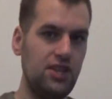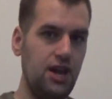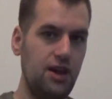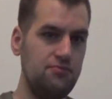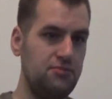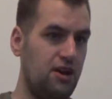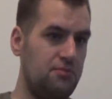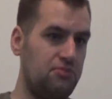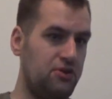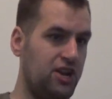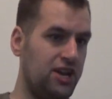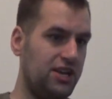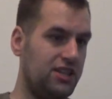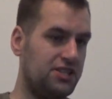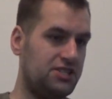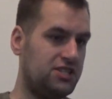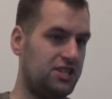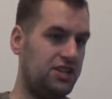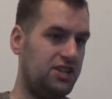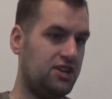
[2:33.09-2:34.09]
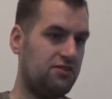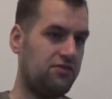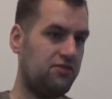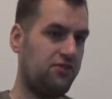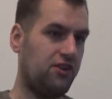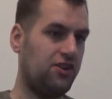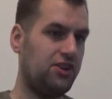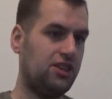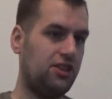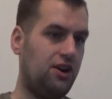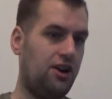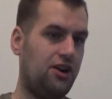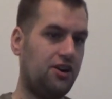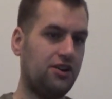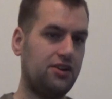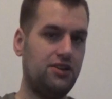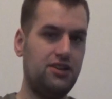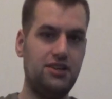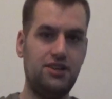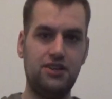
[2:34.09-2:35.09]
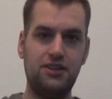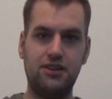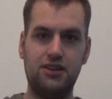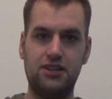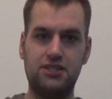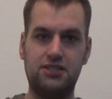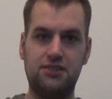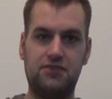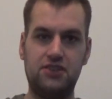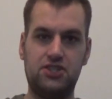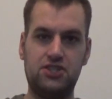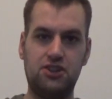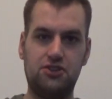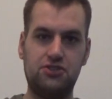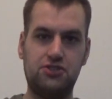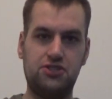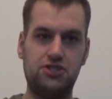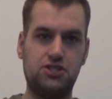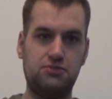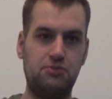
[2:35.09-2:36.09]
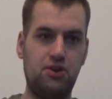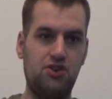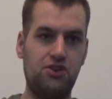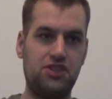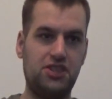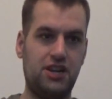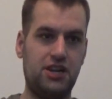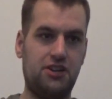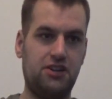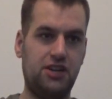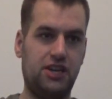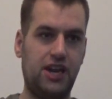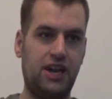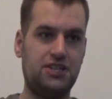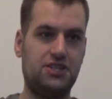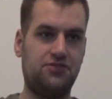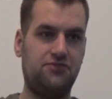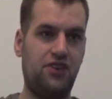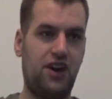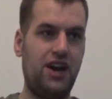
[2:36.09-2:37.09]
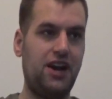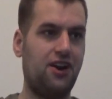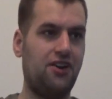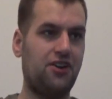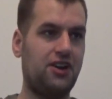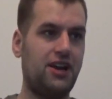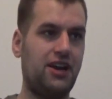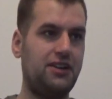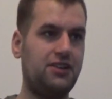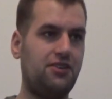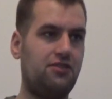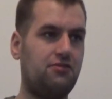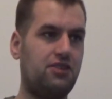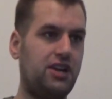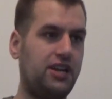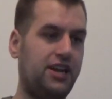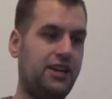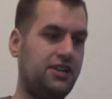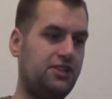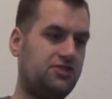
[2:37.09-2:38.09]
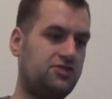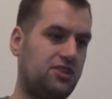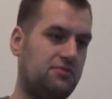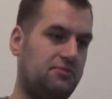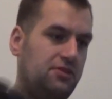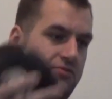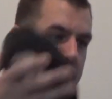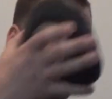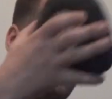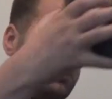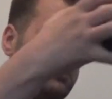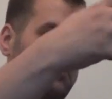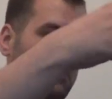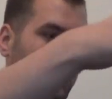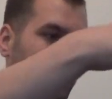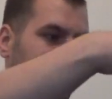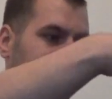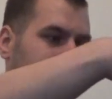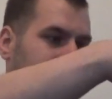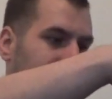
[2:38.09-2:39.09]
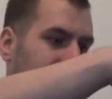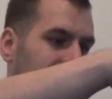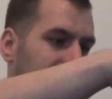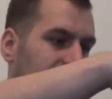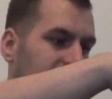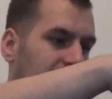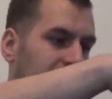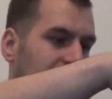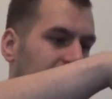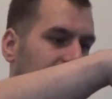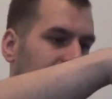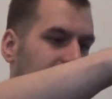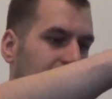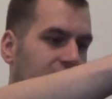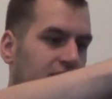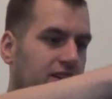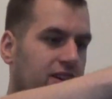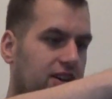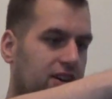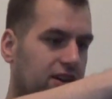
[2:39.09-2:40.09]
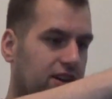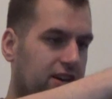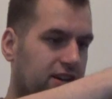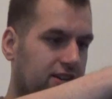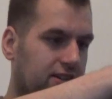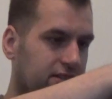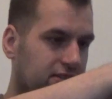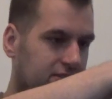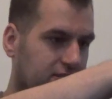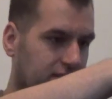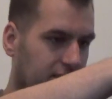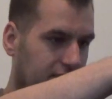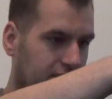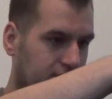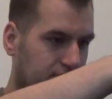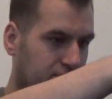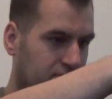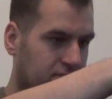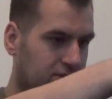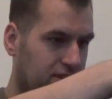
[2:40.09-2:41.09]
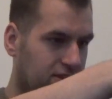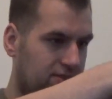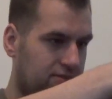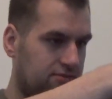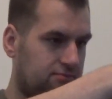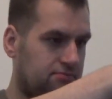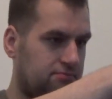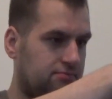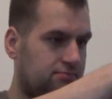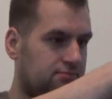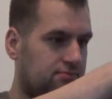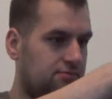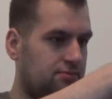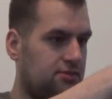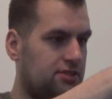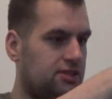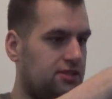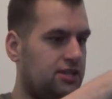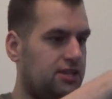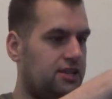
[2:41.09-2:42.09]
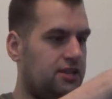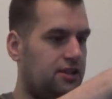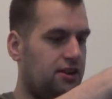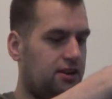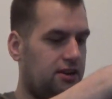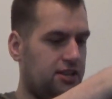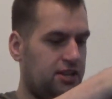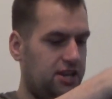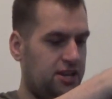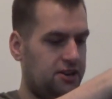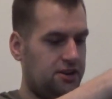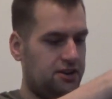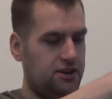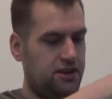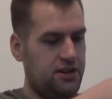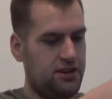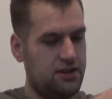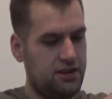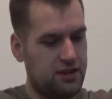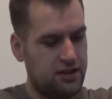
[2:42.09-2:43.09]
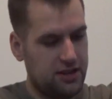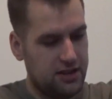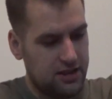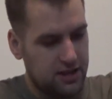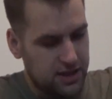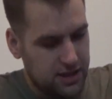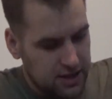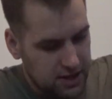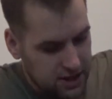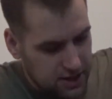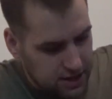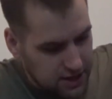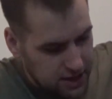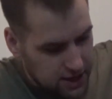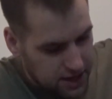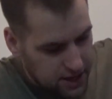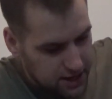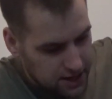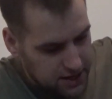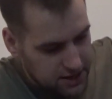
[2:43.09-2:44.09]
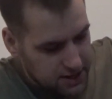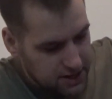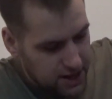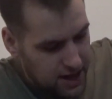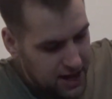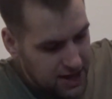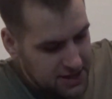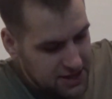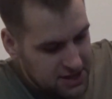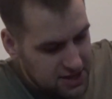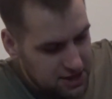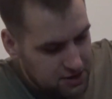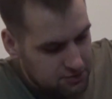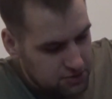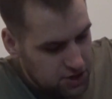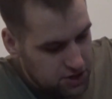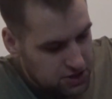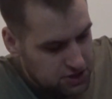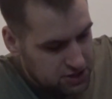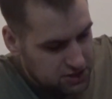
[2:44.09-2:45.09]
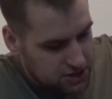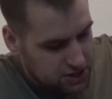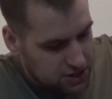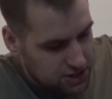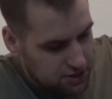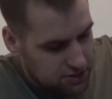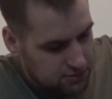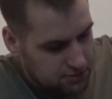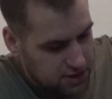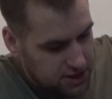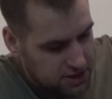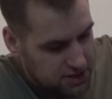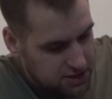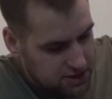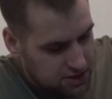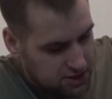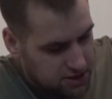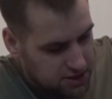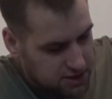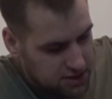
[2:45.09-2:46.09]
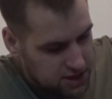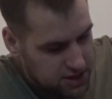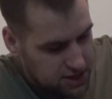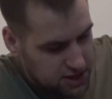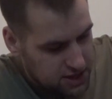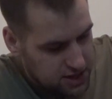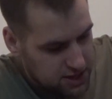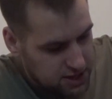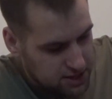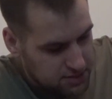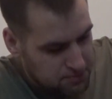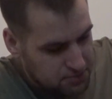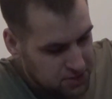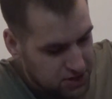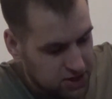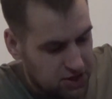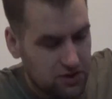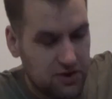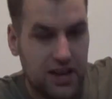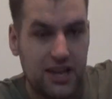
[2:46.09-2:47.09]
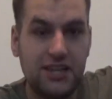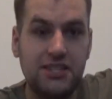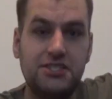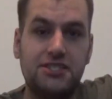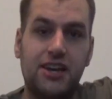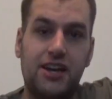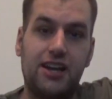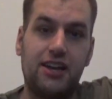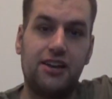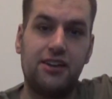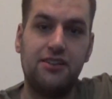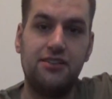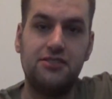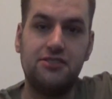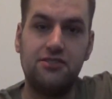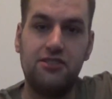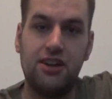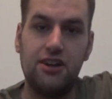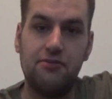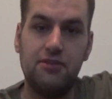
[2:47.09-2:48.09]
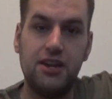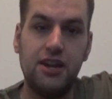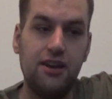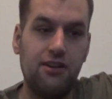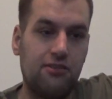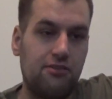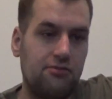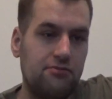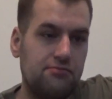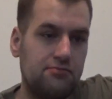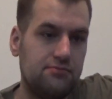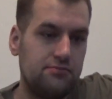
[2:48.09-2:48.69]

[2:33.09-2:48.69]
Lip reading: I'm not putting this in here for very long, because if it starts to smoke then it could catch fire and I don't want to get in trouble for this place. Alright, so let's put the lid on here. And I think we should go with the puree setting. So here we go.